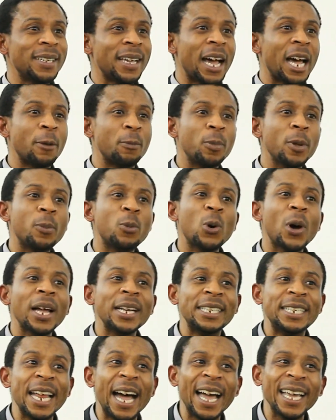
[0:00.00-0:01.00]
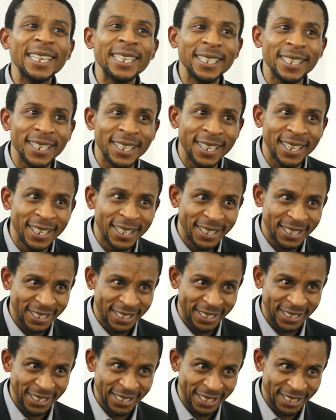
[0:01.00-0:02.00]
And people are dying
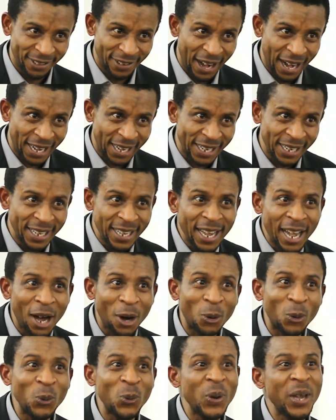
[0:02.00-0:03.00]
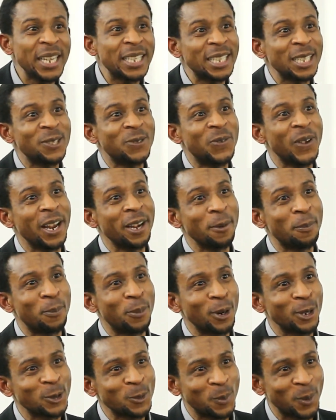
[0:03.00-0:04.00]
in Iraq, and Kuwait is very
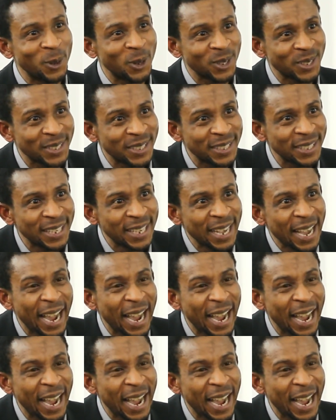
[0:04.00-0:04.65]
prosperous.